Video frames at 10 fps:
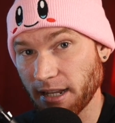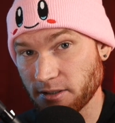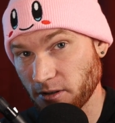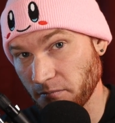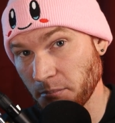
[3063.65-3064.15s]

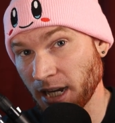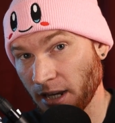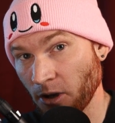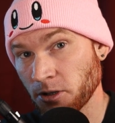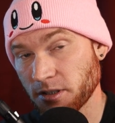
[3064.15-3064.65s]
sort of mini
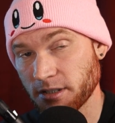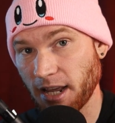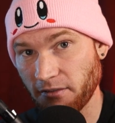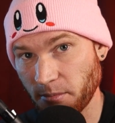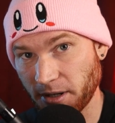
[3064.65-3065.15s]
coaches to
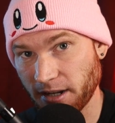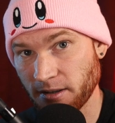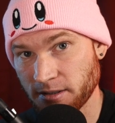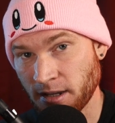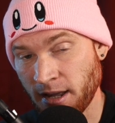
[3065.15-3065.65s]
everybody
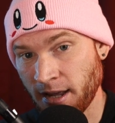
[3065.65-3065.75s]
else.